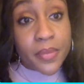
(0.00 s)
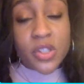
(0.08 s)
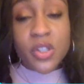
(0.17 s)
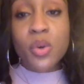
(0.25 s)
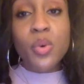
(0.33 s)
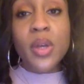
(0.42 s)

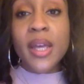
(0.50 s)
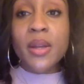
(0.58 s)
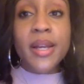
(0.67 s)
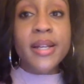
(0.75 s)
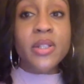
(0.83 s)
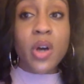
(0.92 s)
So
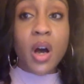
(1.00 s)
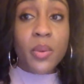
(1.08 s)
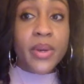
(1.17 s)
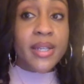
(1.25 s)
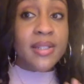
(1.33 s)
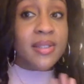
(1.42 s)
it's
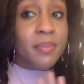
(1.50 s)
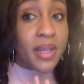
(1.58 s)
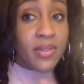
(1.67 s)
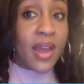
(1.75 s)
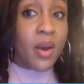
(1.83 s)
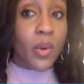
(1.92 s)
always
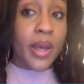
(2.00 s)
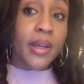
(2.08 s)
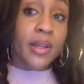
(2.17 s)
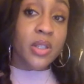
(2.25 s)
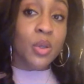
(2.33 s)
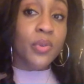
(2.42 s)
been that
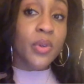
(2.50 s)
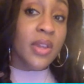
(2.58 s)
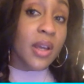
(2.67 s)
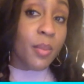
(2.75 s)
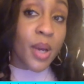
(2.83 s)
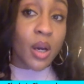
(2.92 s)
way. So if you
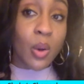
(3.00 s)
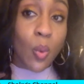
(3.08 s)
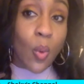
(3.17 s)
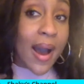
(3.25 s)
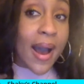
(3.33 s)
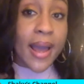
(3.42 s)
think about
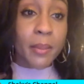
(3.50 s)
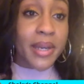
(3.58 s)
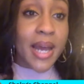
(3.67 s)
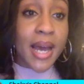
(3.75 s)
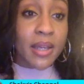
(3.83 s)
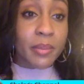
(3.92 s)
why
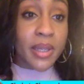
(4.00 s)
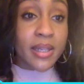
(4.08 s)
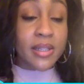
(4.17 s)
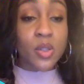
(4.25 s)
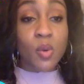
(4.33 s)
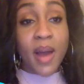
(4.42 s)
monogamy
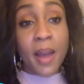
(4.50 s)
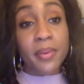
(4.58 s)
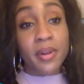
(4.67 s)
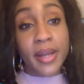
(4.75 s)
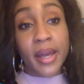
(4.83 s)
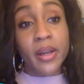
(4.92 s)
is so
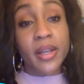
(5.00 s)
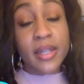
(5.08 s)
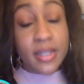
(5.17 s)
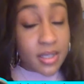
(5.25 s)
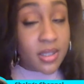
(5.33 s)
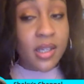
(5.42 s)
popular now,
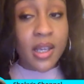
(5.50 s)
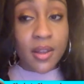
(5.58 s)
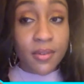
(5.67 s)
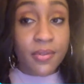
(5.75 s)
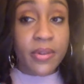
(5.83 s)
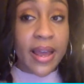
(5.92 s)
and it's to
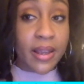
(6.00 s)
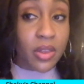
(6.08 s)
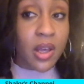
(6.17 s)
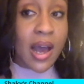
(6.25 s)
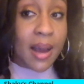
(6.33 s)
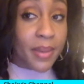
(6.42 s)
give like
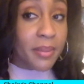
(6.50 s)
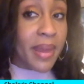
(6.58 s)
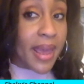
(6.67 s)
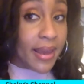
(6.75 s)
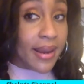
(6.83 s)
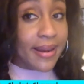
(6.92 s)
the common
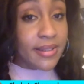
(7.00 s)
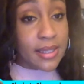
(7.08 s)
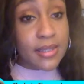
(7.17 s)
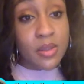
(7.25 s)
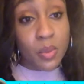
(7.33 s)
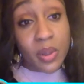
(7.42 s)
man
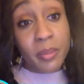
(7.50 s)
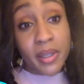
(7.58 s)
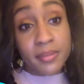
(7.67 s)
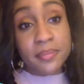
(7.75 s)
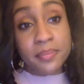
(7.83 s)
access to women.